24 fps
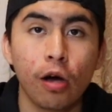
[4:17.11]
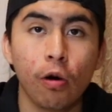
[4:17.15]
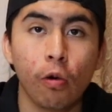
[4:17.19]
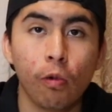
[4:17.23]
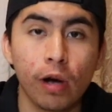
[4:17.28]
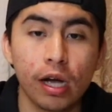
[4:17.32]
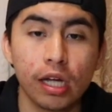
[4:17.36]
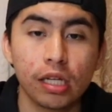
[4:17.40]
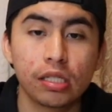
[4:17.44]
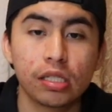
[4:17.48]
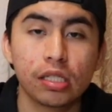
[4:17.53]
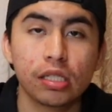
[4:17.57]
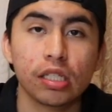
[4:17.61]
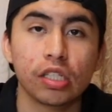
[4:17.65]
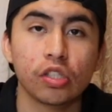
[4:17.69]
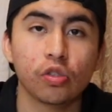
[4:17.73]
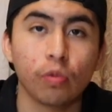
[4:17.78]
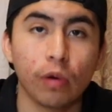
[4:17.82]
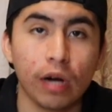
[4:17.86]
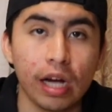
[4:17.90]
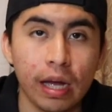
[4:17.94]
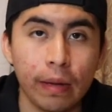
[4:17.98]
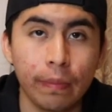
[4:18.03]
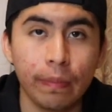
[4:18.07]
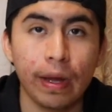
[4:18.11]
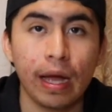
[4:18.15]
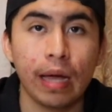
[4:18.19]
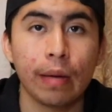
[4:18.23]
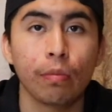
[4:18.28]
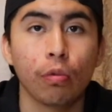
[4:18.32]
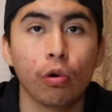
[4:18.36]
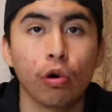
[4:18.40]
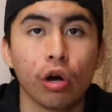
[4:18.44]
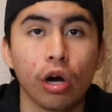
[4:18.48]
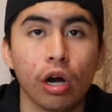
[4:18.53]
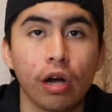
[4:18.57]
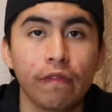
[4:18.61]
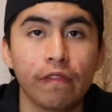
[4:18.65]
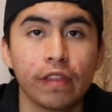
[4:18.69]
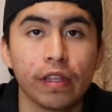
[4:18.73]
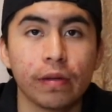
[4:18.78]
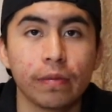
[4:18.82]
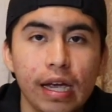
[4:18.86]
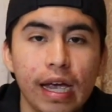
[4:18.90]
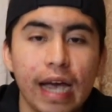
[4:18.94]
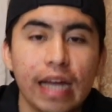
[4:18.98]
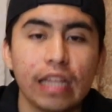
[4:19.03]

which is why I'm buying more of them.